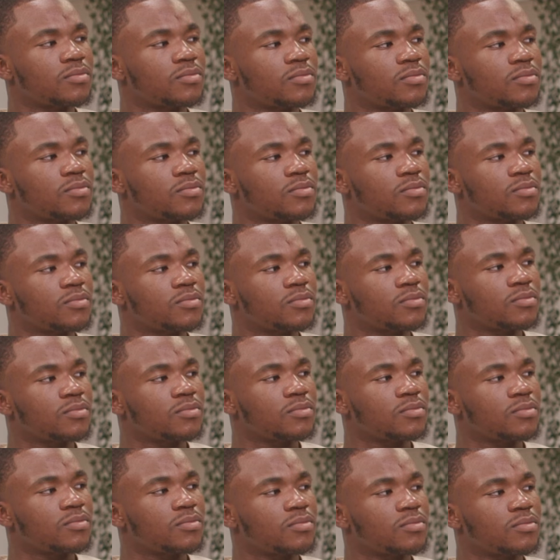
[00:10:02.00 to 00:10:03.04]

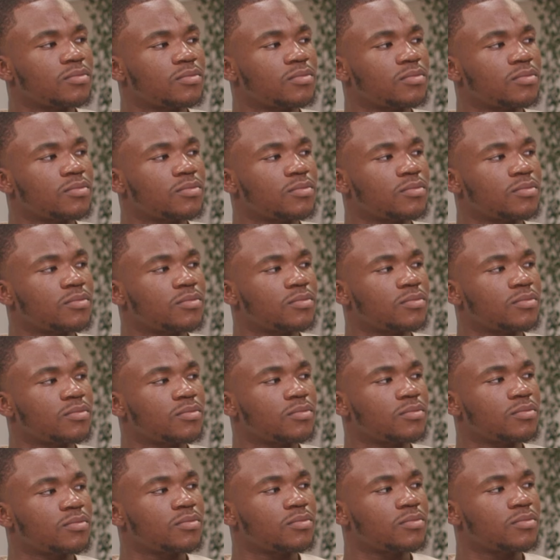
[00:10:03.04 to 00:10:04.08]

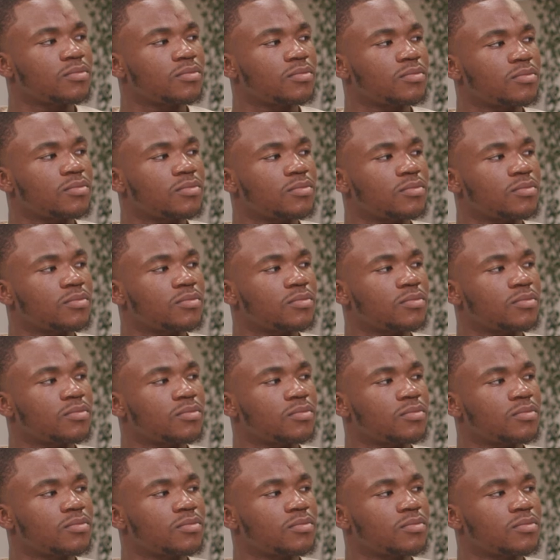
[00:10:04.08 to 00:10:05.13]

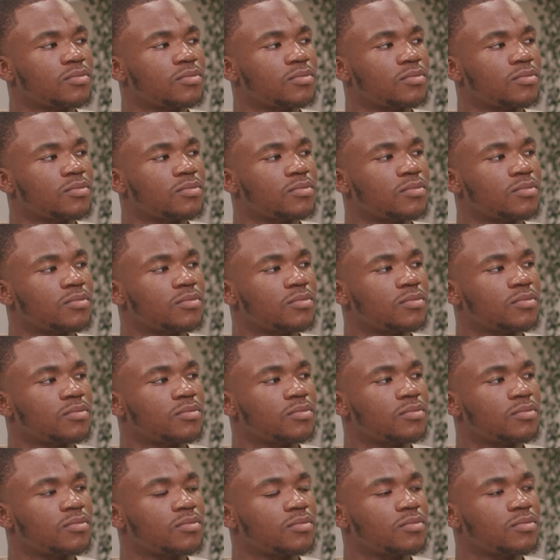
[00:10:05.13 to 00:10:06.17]

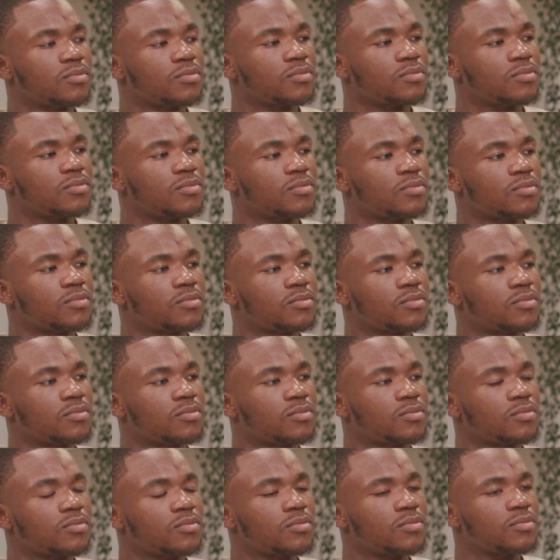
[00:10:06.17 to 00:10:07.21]

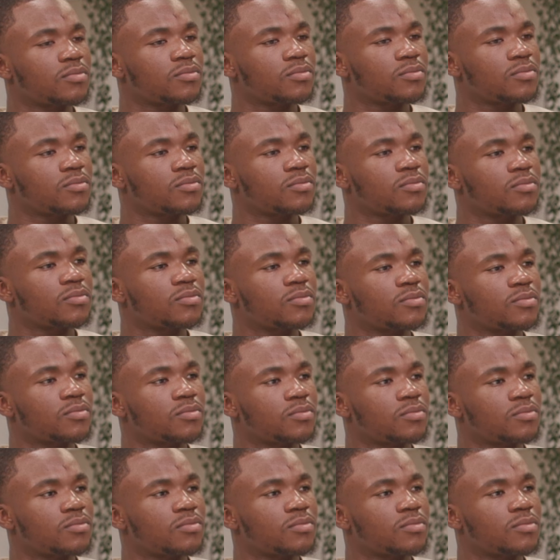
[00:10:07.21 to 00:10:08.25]

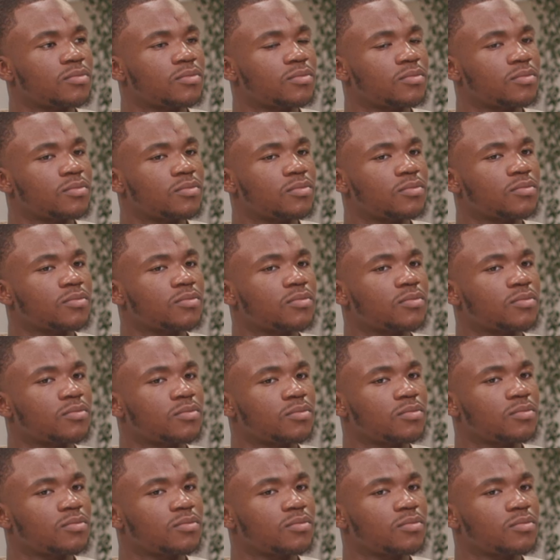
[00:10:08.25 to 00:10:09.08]
This person isn't speaking.